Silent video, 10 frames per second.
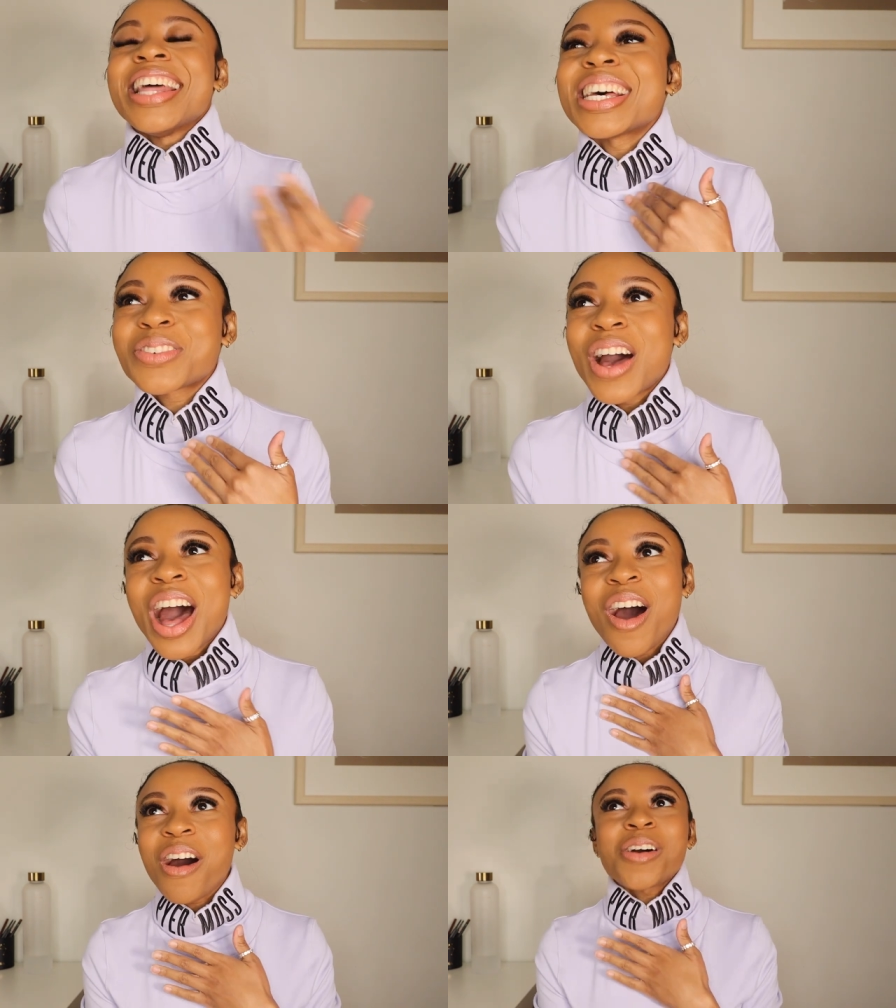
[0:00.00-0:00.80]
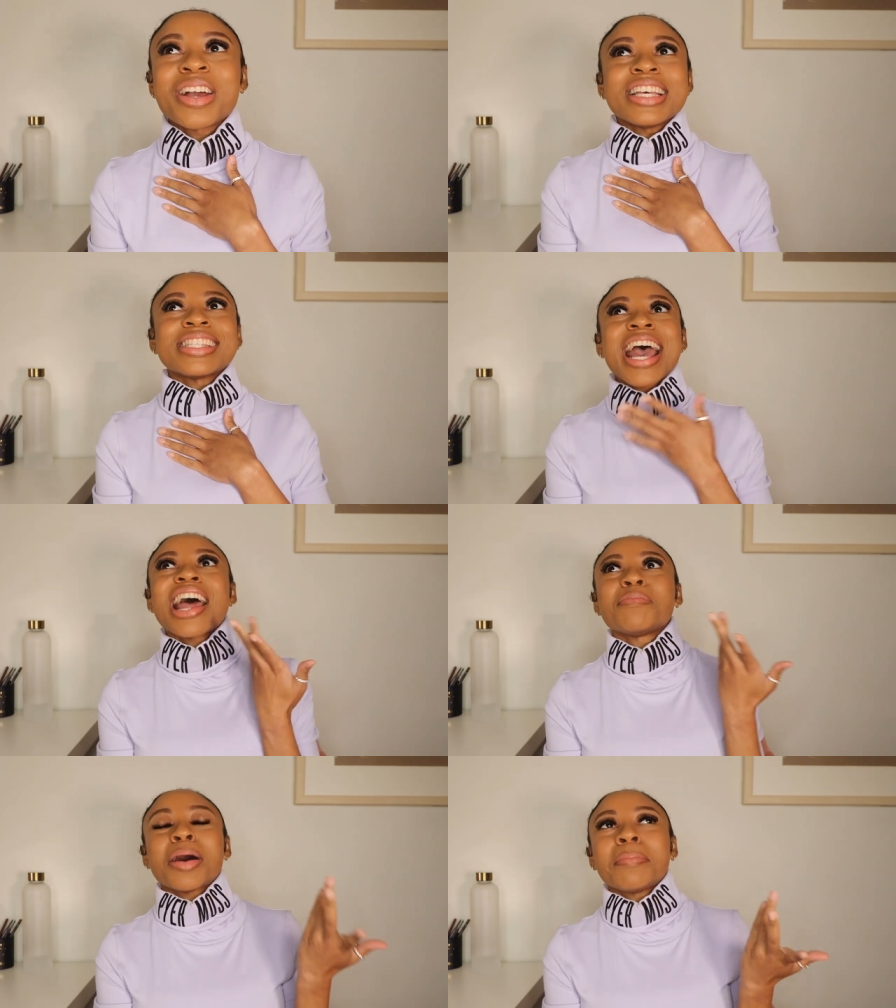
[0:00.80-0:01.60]
that's what I always
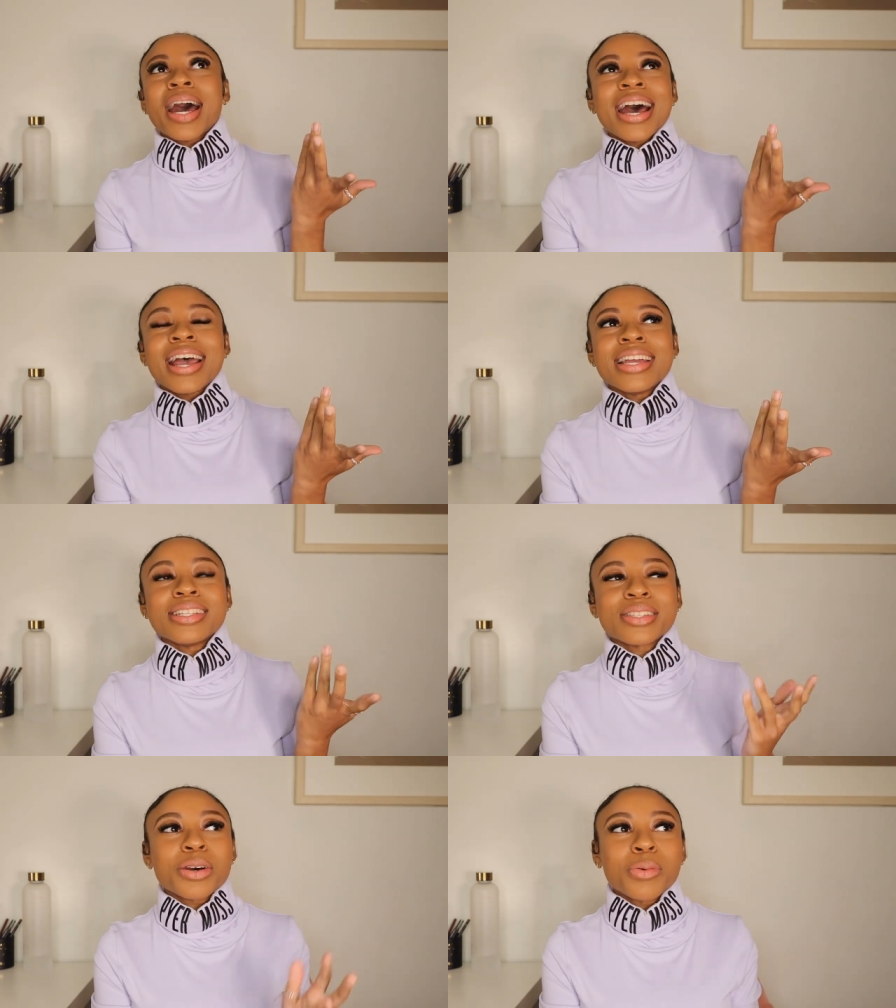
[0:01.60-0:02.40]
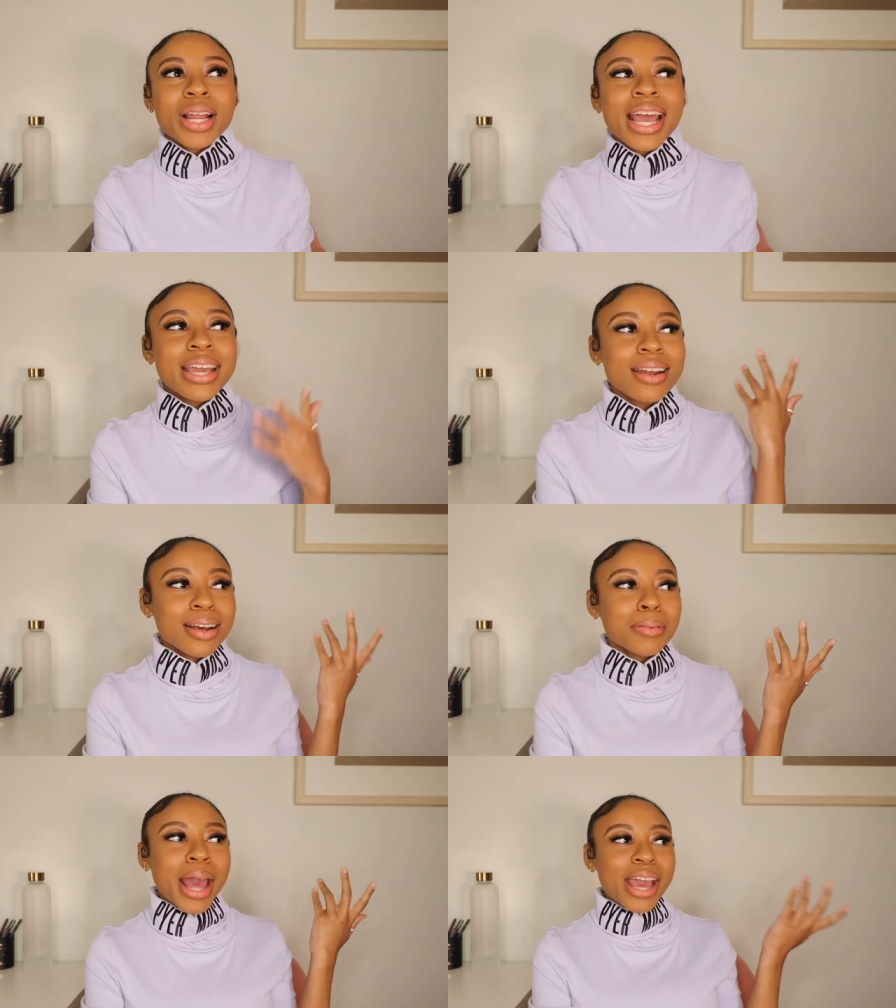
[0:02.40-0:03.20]
had in my mind. So when I ended
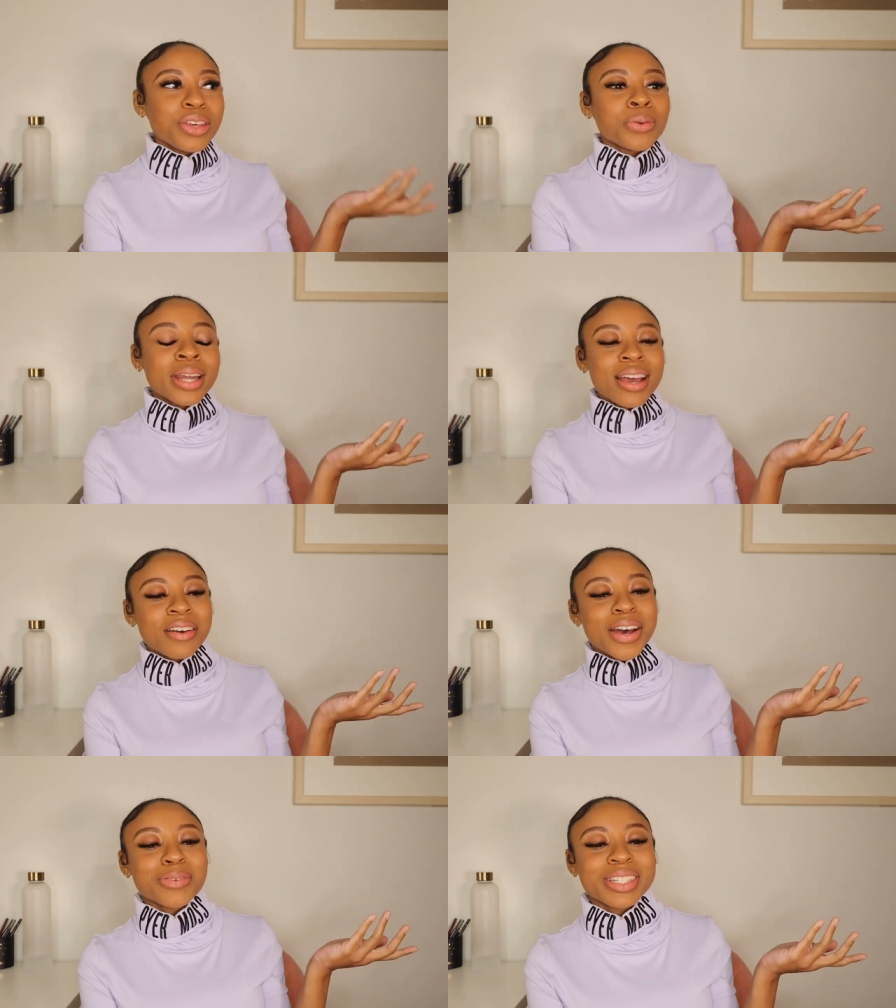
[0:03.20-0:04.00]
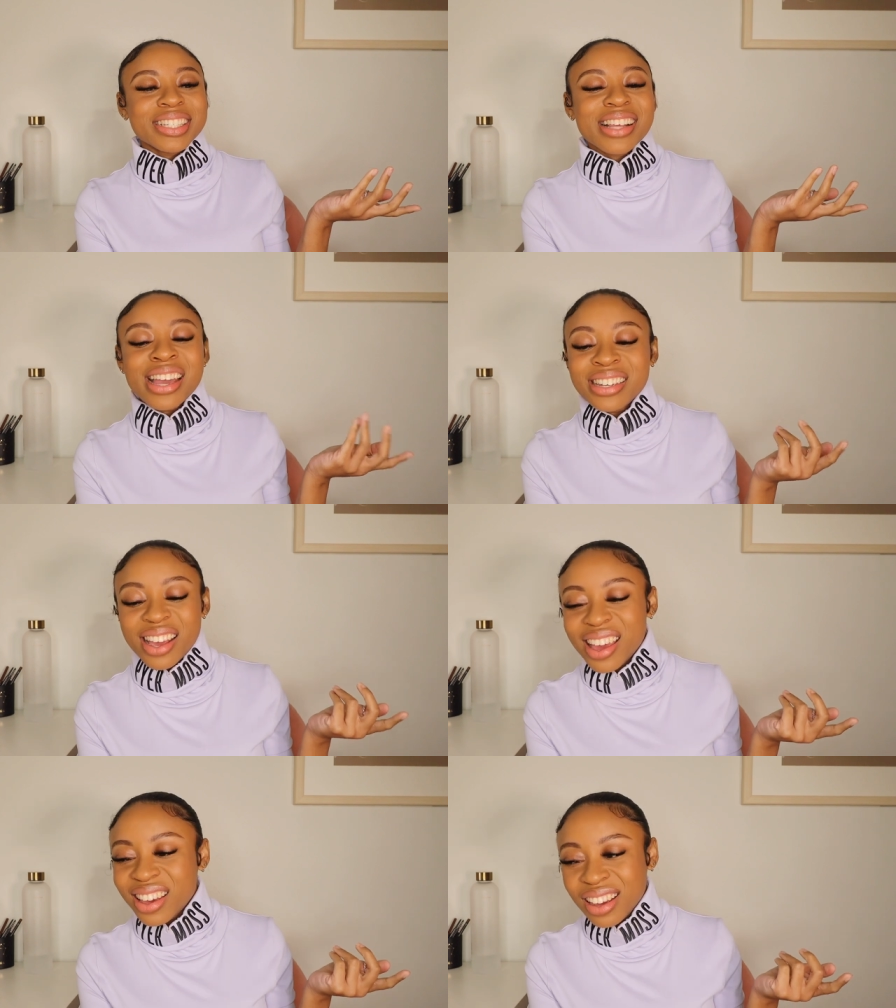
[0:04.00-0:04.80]
up at UNF, I was just like,
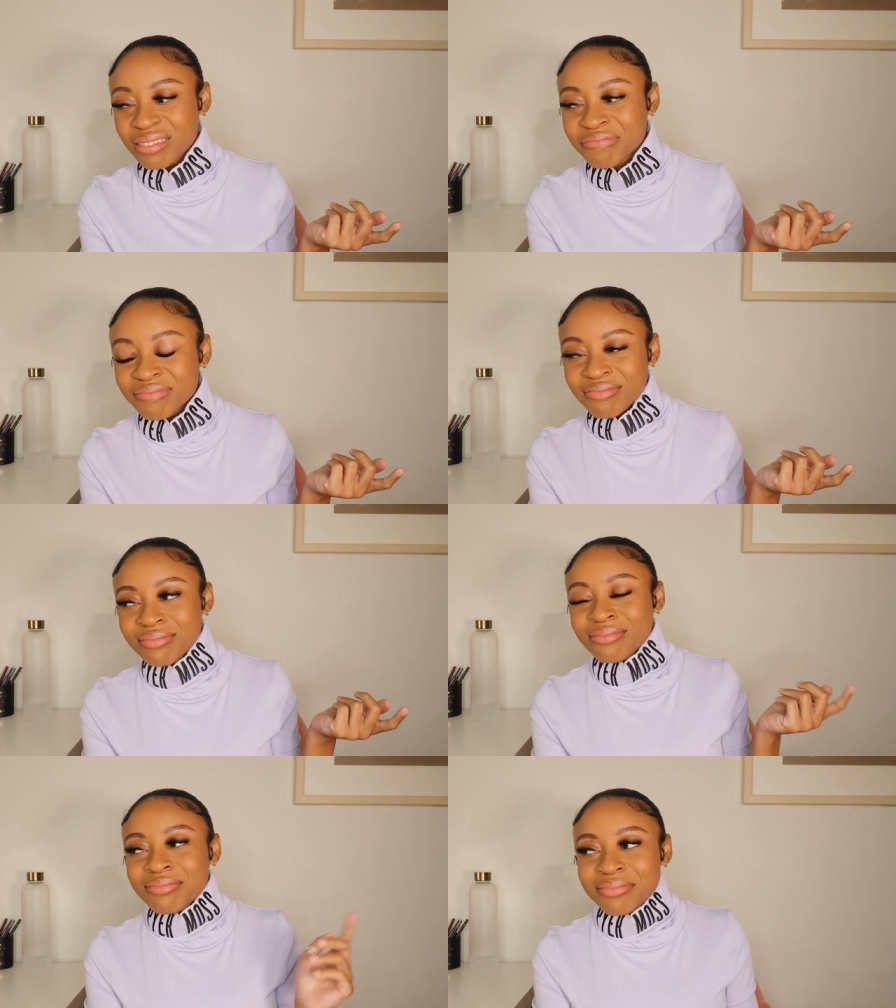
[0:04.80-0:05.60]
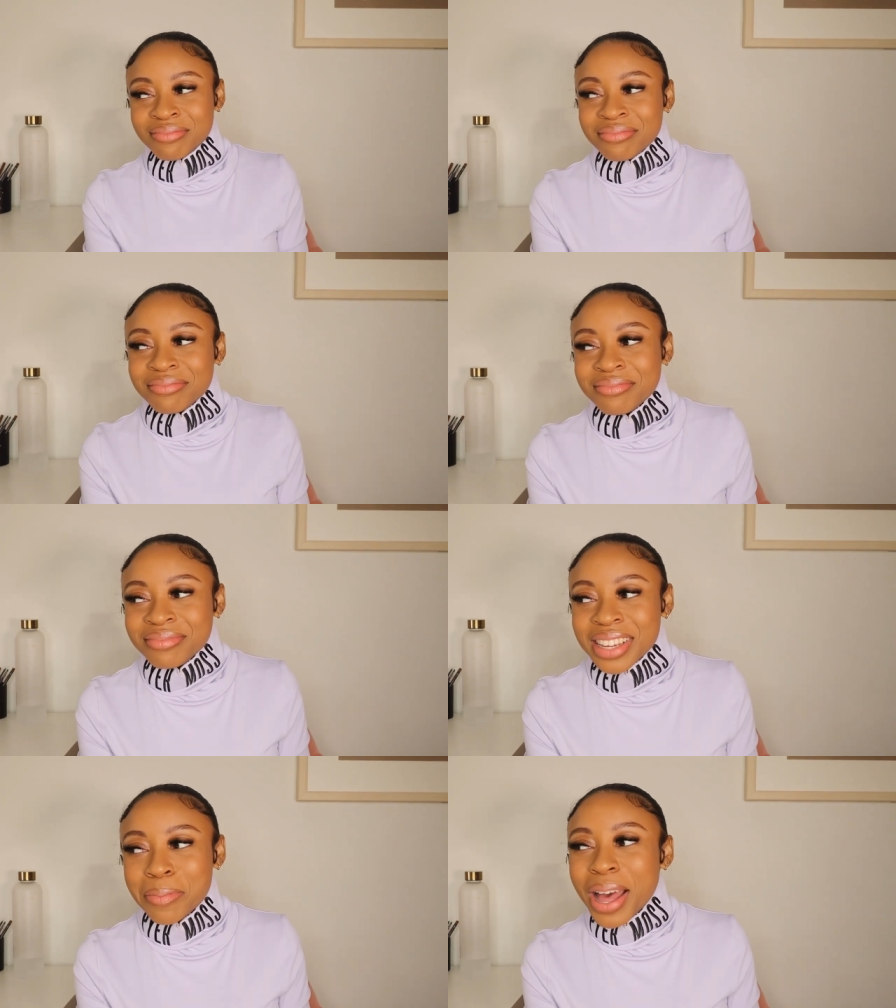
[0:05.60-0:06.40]
dang,
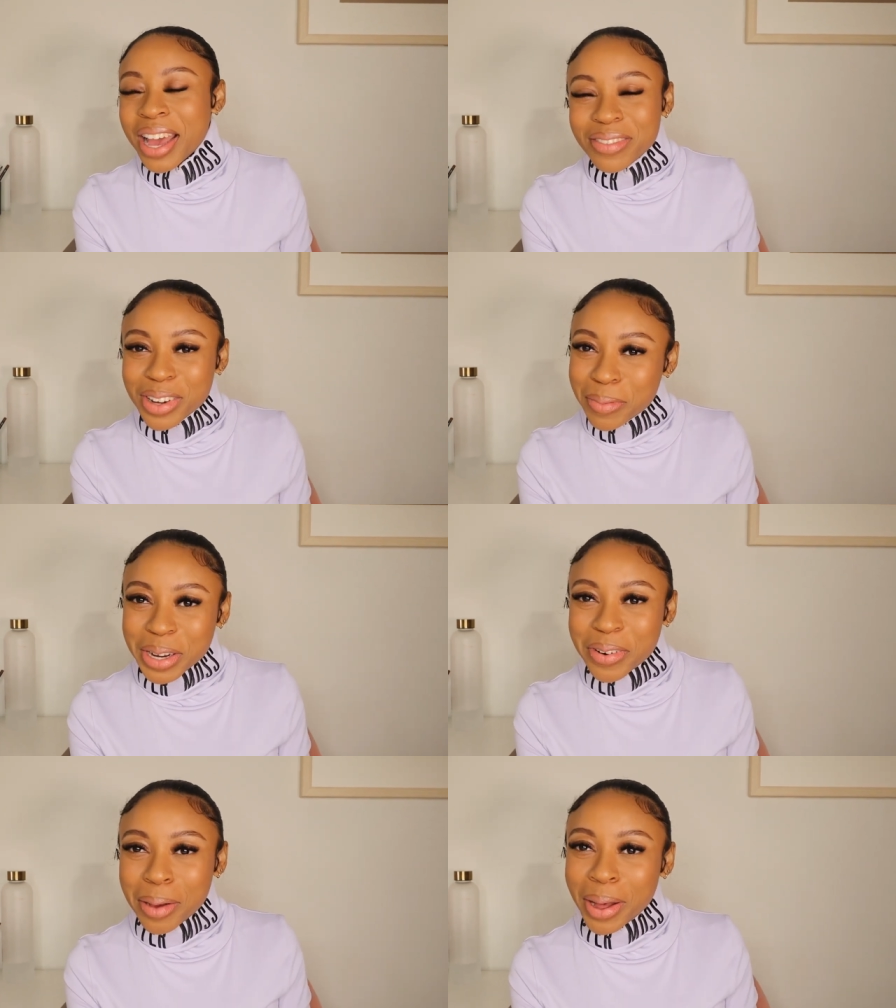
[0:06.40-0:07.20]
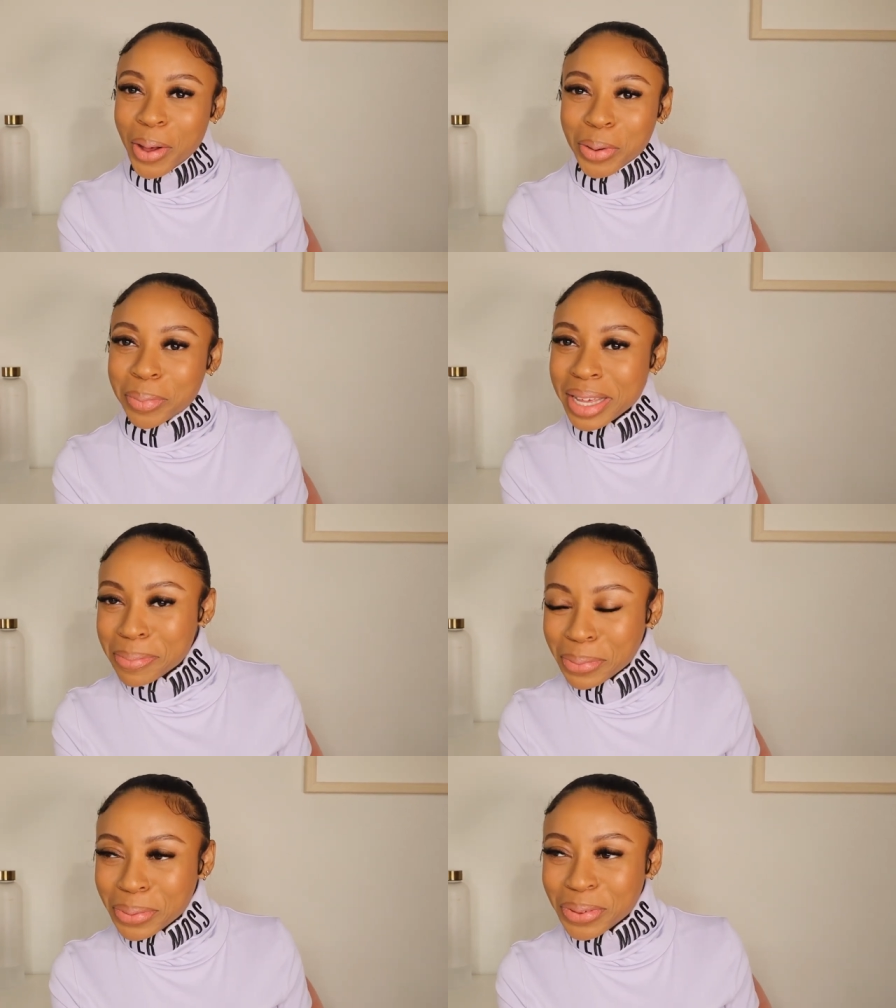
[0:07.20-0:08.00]
am I ever gonna be around my own
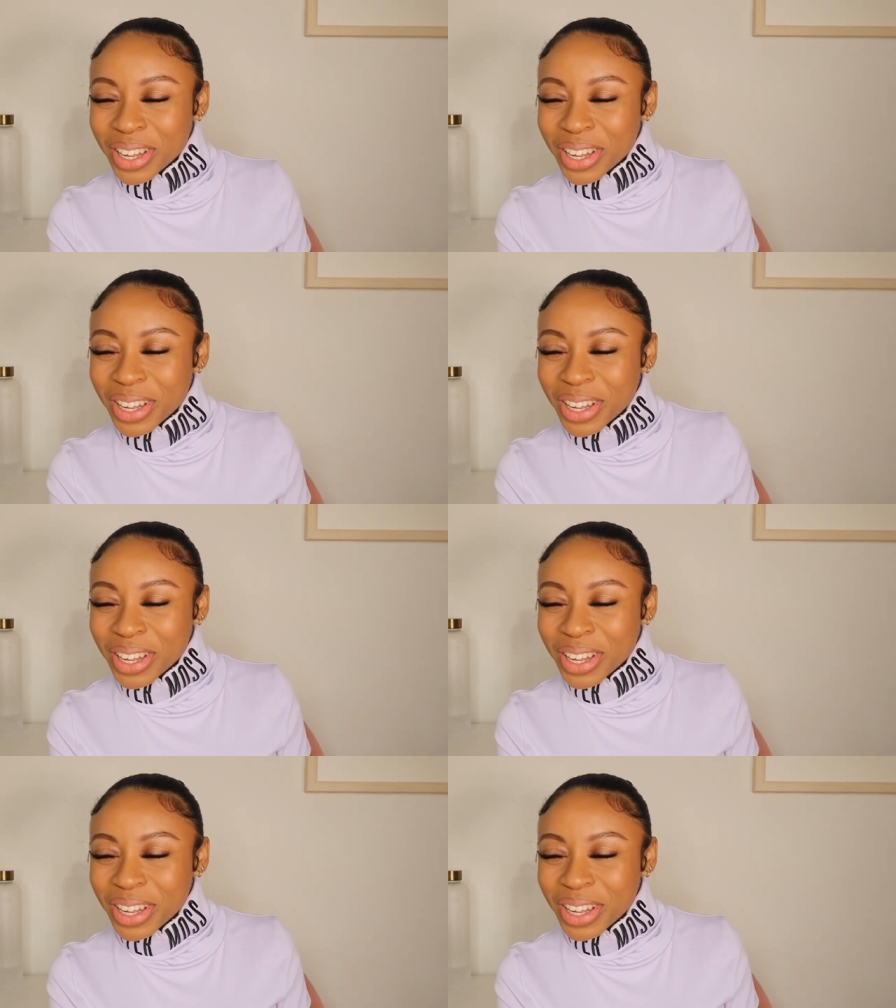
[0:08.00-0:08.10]
people?